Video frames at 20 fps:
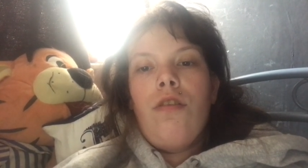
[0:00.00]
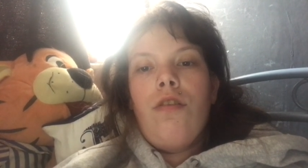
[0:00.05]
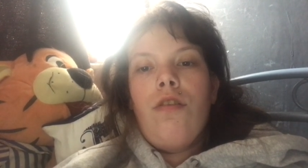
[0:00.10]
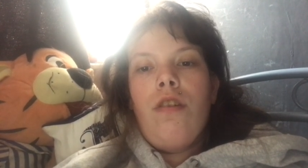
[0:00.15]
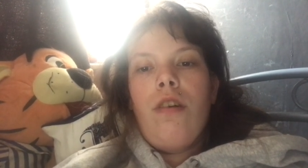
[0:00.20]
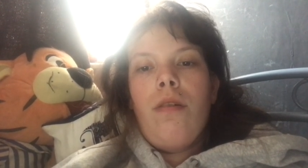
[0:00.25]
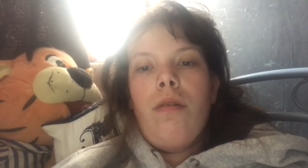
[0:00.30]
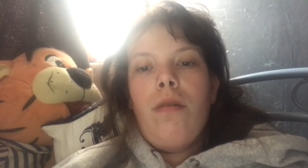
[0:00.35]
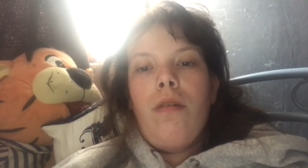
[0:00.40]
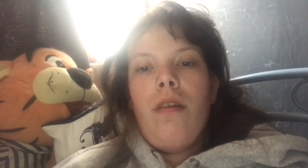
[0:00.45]

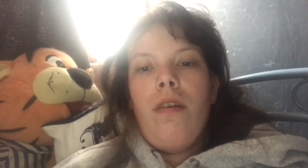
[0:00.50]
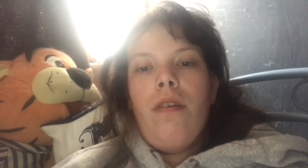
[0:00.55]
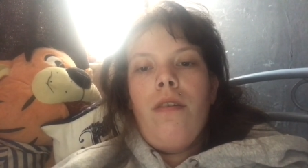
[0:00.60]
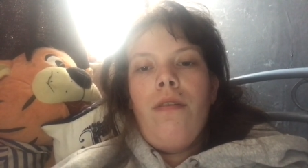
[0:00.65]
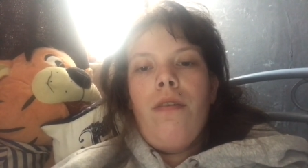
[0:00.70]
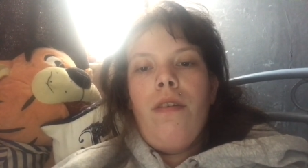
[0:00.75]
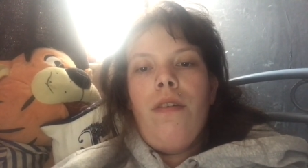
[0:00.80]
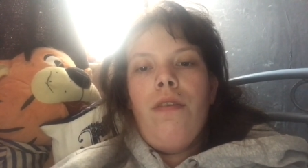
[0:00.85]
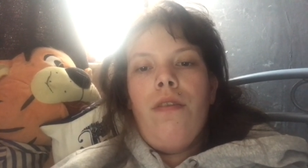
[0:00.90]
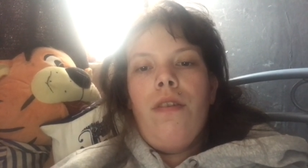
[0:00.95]
chapter
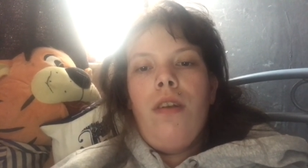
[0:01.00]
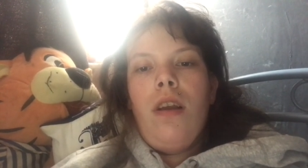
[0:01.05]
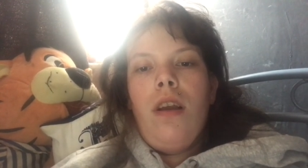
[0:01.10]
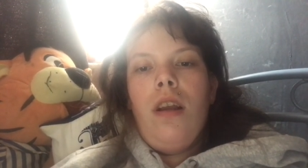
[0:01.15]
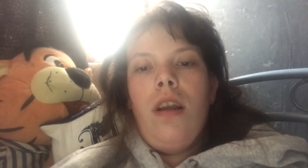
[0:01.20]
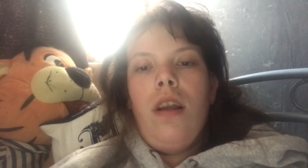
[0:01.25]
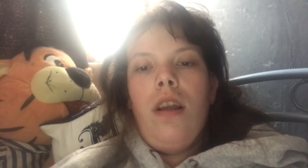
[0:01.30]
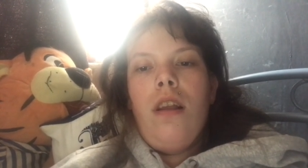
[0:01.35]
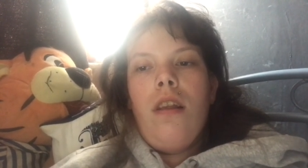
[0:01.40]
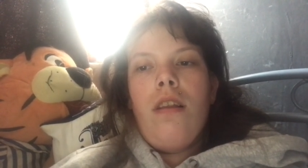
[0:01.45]

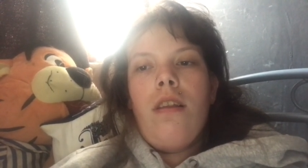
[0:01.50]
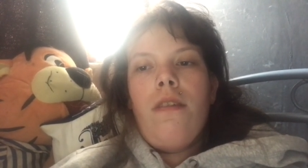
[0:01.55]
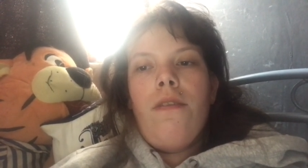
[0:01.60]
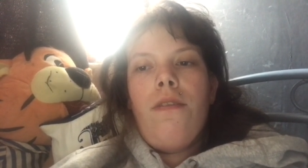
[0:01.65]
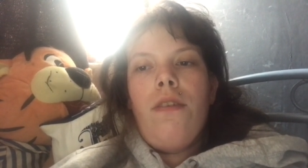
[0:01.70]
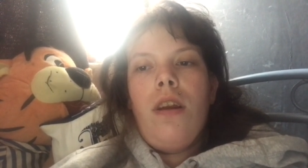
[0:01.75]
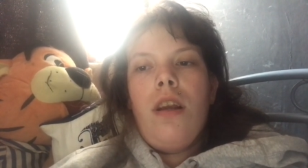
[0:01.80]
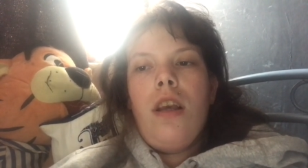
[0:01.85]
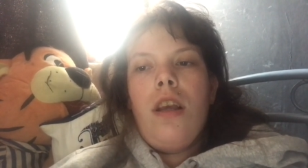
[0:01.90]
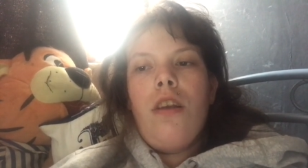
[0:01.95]
15 is
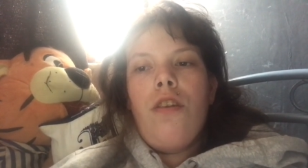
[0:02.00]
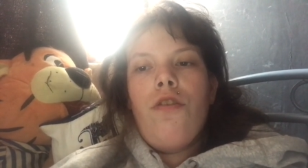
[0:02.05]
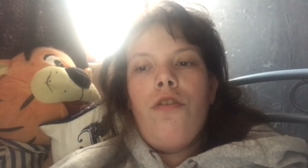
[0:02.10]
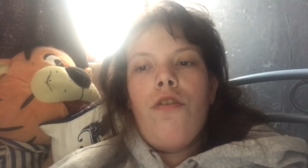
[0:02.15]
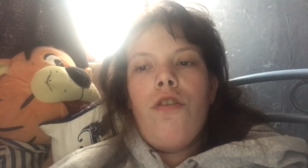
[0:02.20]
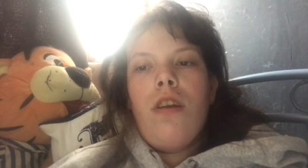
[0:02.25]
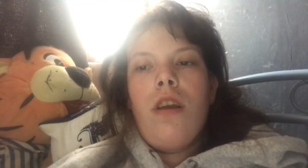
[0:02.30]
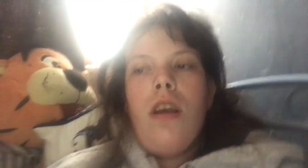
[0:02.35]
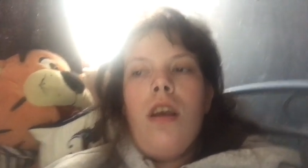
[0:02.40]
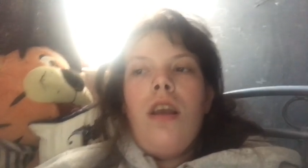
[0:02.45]

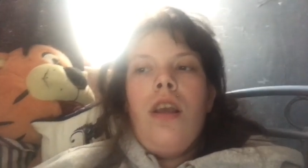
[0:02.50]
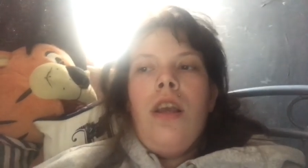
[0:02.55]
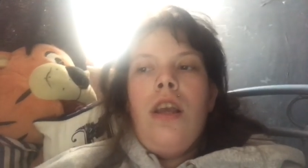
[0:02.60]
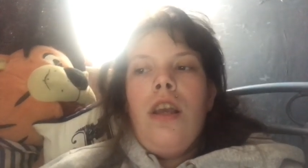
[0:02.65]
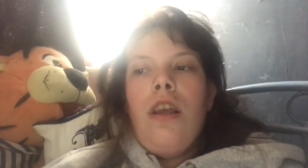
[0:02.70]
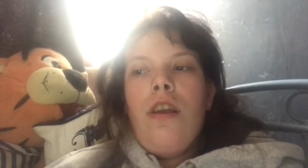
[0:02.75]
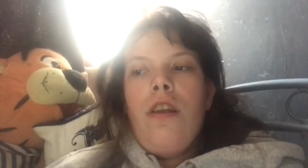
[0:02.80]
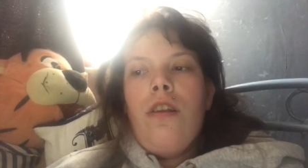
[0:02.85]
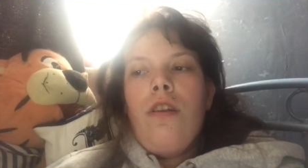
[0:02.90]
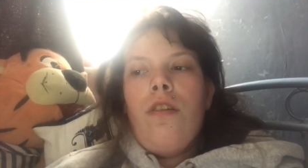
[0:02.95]
finished.
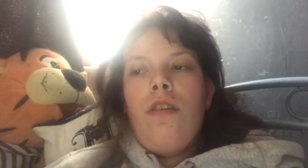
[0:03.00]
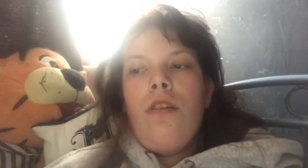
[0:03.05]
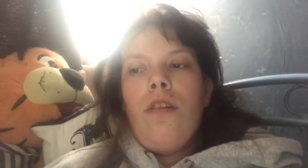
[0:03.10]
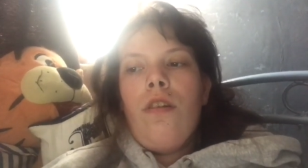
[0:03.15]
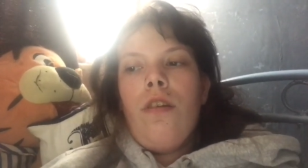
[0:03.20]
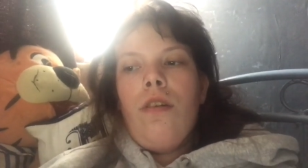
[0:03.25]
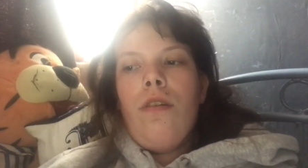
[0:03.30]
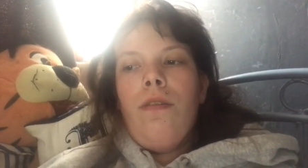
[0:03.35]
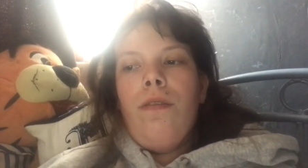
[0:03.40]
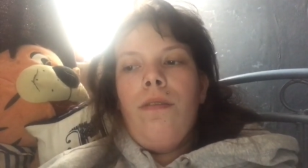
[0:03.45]

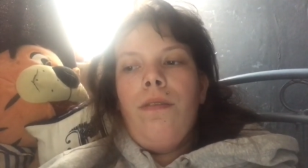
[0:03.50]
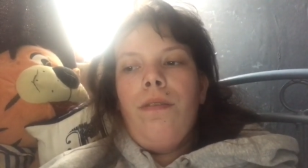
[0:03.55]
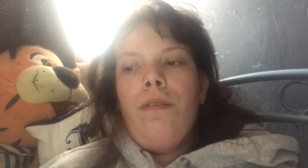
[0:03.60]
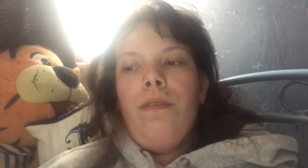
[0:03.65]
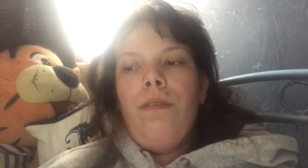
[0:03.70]
So